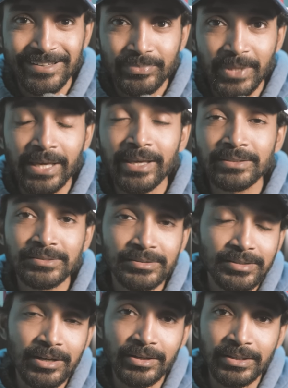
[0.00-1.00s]
The
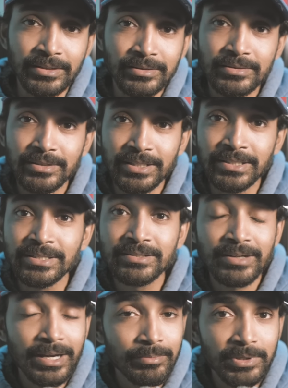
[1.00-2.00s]
XSR is
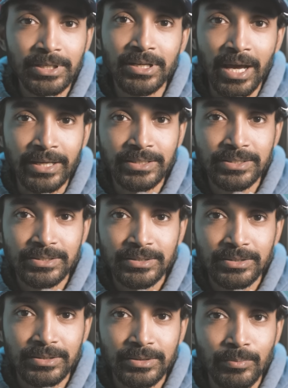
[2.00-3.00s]
incredibly light,
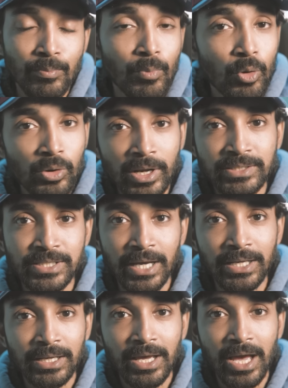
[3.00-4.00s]
more
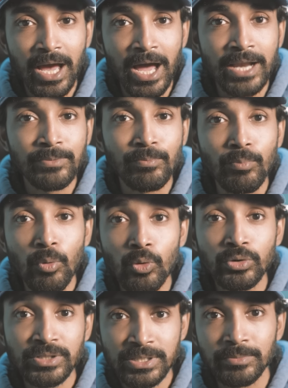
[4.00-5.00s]
agile, and
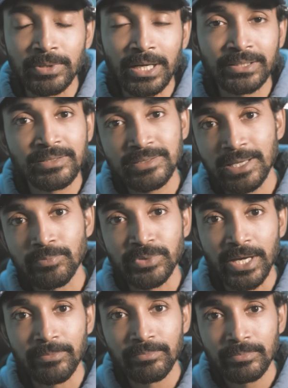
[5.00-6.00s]
more stable at the same
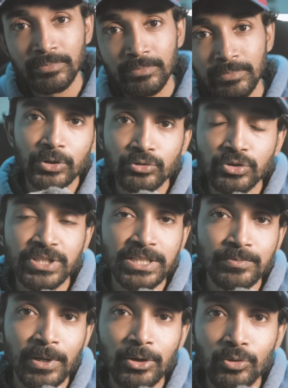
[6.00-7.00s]
time. So
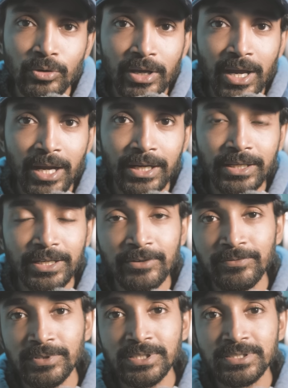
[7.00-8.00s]
just by looking at it, it
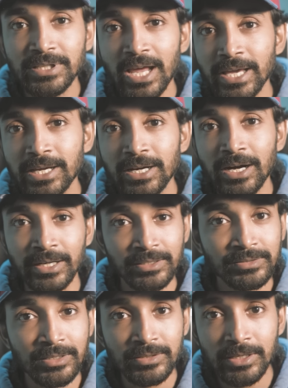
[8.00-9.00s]
feels like a
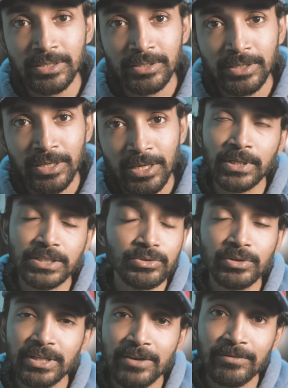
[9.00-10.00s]
RX100, but
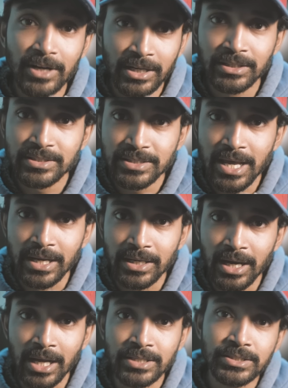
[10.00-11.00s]
you'll never understand
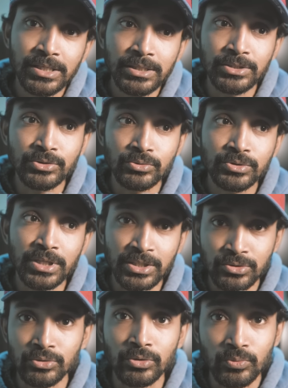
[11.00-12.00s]
until you
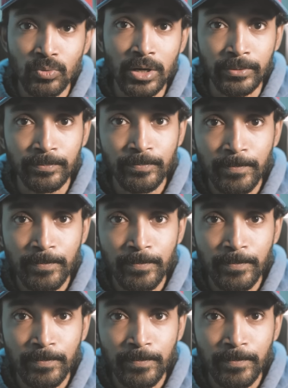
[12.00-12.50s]
test rode one.